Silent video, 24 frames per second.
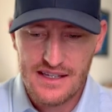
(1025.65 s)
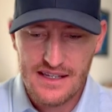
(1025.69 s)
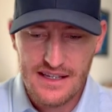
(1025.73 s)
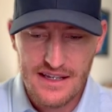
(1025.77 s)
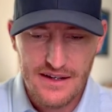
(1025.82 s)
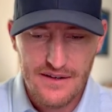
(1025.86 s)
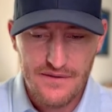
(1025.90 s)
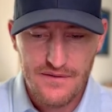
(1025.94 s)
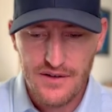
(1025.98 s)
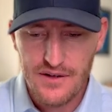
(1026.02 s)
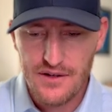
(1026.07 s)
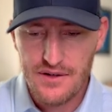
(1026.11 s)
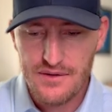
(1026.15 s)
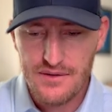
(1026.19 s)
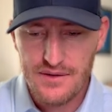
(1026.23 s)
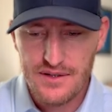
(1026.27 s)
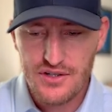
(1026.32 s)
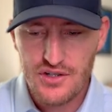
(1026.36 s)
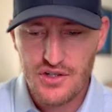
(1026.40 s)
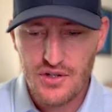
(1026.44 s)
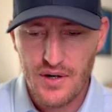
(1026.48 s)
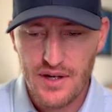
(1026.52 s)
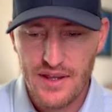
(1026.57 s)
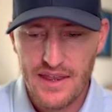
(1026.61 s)
if you
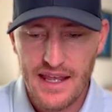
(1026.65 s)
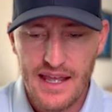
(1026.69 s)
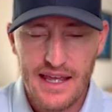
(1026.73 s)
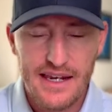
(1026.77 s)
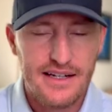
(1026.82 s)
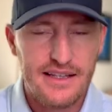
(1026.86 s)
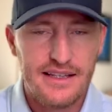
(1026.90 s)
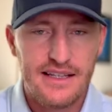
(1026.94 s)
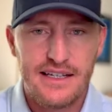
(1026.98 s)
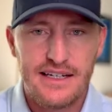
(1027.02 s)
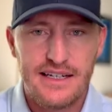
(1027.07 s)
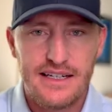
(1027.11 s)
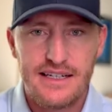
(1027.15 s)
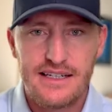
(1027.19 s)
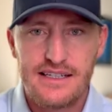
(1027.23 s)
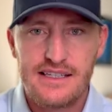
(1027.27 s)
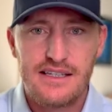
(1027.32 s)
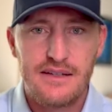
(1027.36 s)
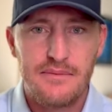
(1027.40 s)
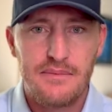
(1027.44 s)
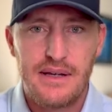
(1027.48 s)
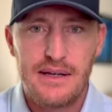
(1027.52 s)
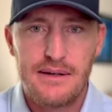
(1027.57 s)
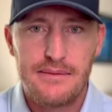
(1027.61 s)
enjoy the analytics
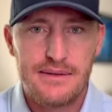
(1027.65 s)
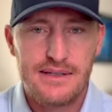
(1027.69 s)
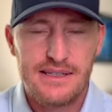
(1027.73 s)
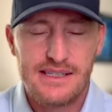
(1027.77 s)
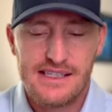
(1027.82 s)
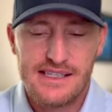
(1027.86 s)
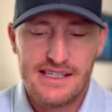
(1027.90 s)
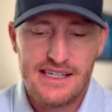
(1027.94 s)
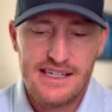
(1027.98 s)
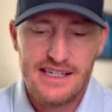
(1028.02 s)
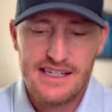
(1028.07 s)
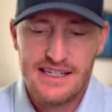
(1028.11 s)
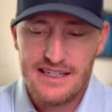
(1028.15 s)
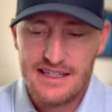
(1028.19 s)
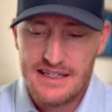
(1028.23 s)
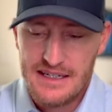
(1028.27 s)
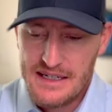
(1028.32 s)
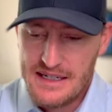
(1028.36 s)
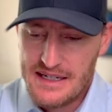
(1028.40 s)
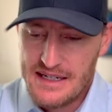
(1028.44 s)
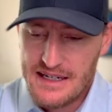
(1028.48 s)
to be able to see